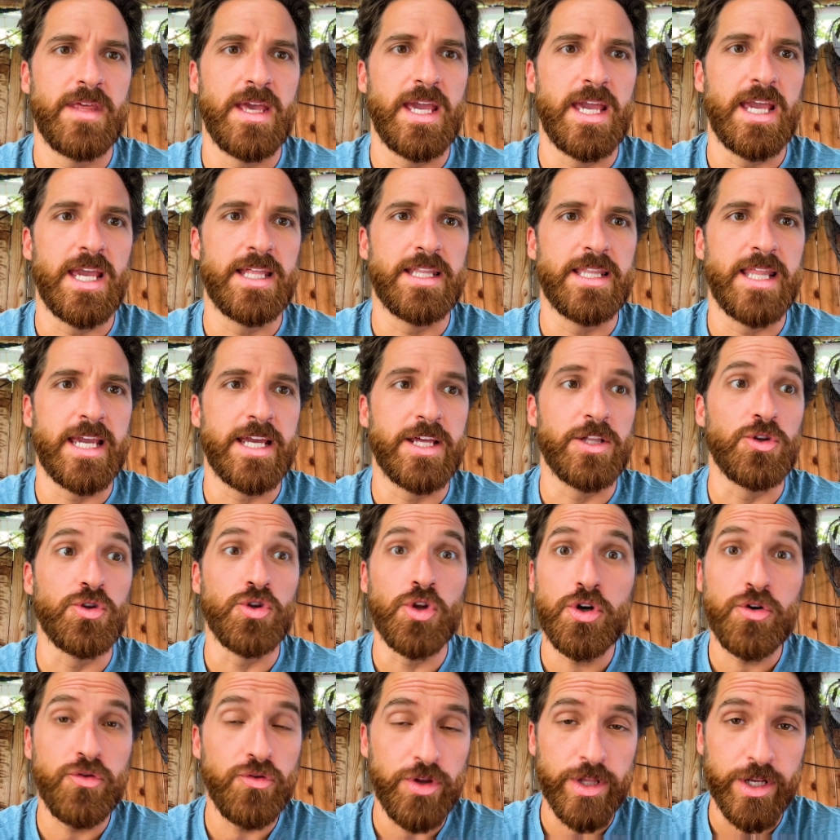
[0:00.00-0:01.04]
and they can
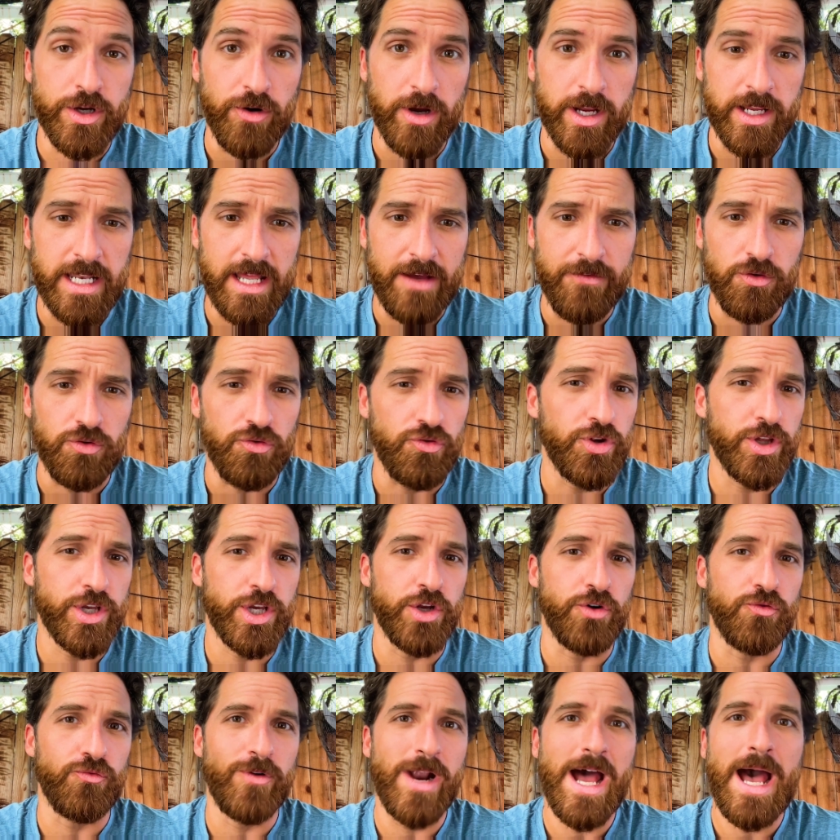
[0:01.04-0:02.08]
look really great and have a really
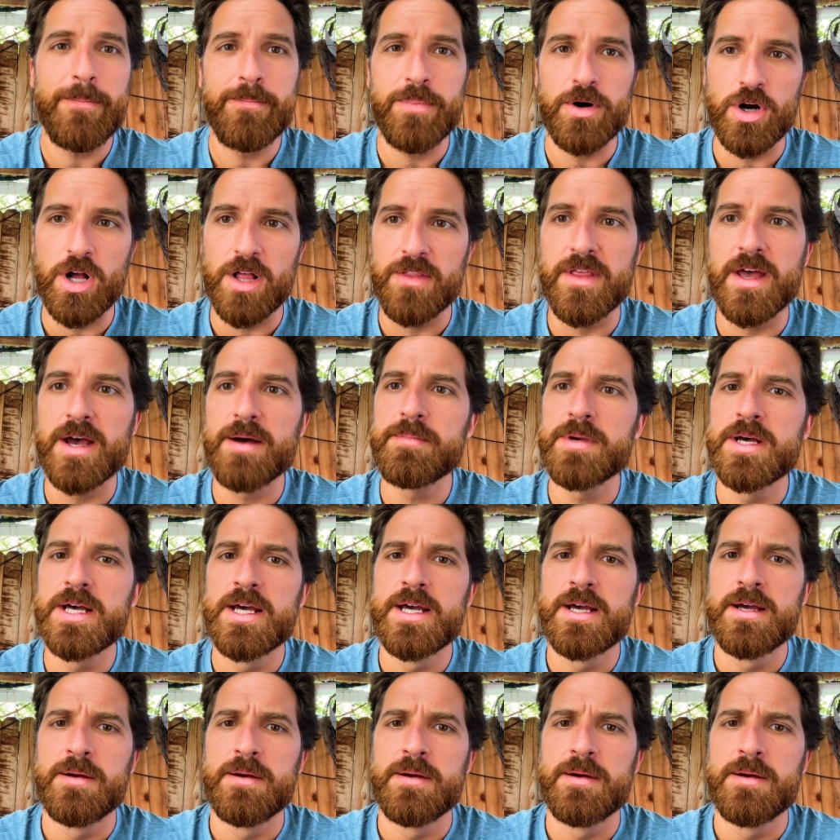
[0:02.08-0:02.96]
good wrapper on them,